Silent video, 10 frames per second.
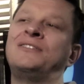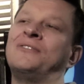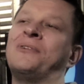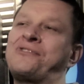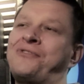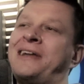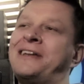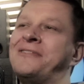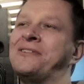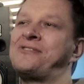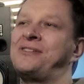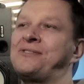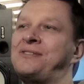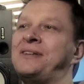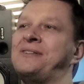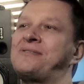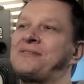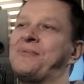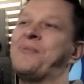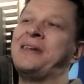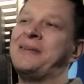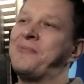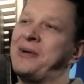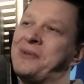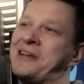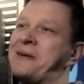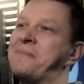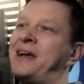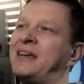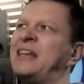to Australia in the 60s. And when we come back, he